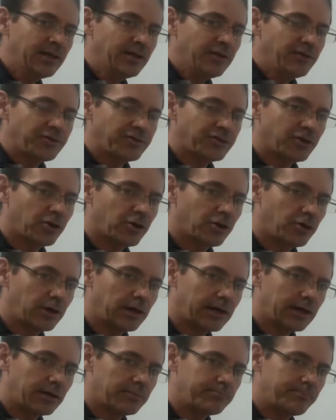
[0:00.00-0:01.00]

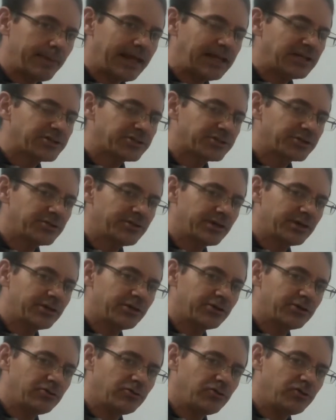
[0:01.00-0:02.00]
So make sure that you're
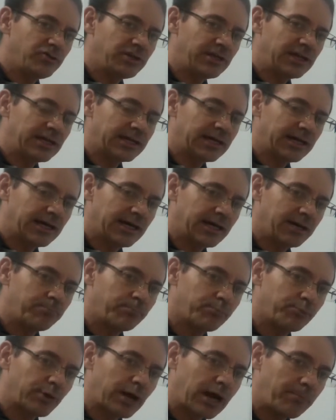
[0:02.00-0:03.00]
using
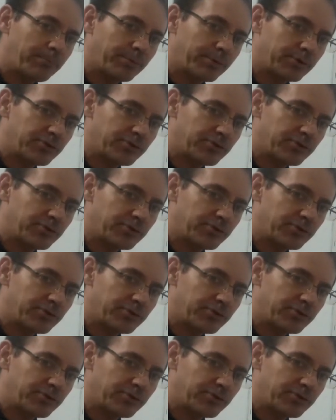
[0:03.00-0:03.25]
proper